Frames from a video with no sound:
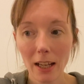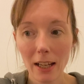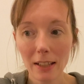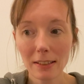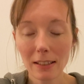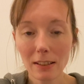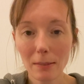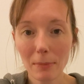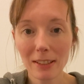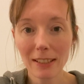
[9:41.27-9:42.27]
Things like
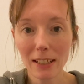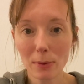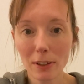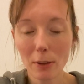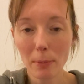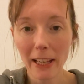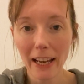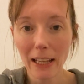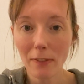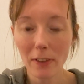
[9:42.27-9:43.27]
mistakes with your
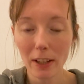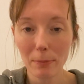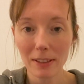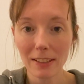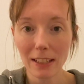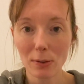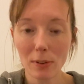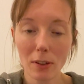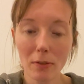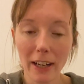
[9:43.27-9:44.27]
behaviour, mistakes with
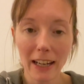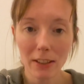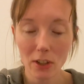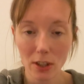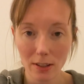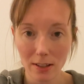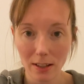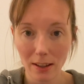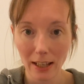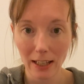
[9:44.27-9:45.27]
your reactions to
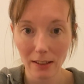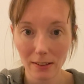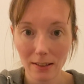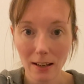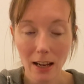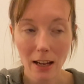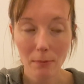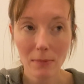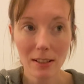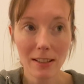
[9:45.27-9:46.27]
things,
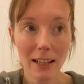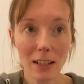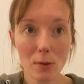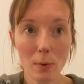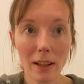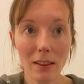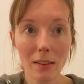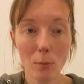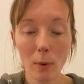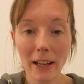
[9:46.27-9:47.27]
mistakes with
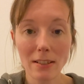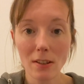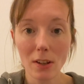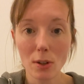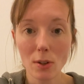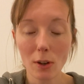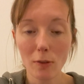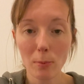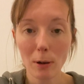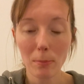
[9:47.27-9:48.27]
ways that you
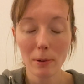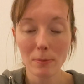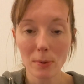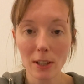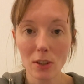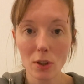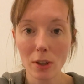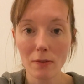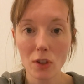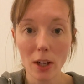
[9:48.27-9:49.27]
solve problems where you should
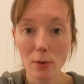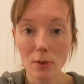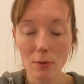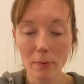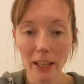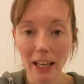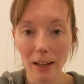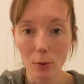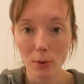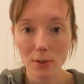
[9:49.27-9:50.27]
have chosen something
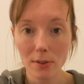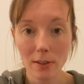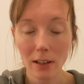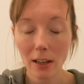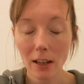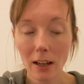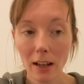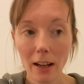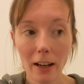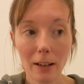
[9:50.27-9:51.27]
else.
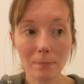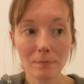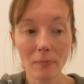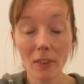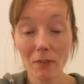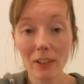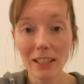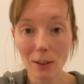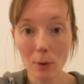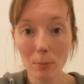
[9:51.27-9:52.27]

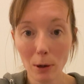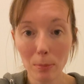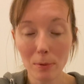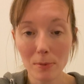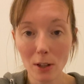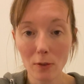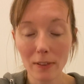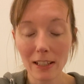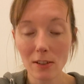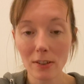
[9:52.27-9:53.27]
Video on problem solving
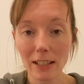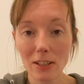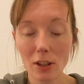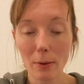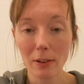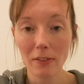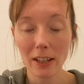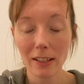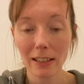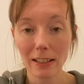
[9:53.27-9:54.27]
is on here too, if
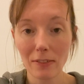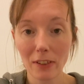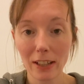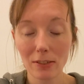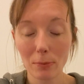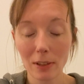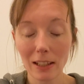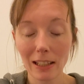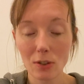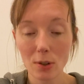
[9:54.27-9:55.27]
that is something that
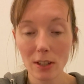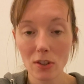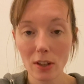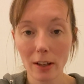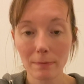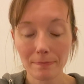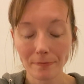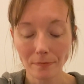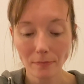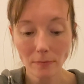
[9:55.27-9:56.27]
interests you.
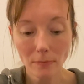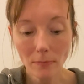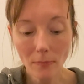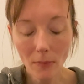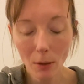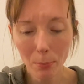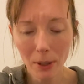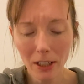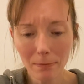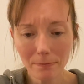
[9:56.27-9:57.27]
But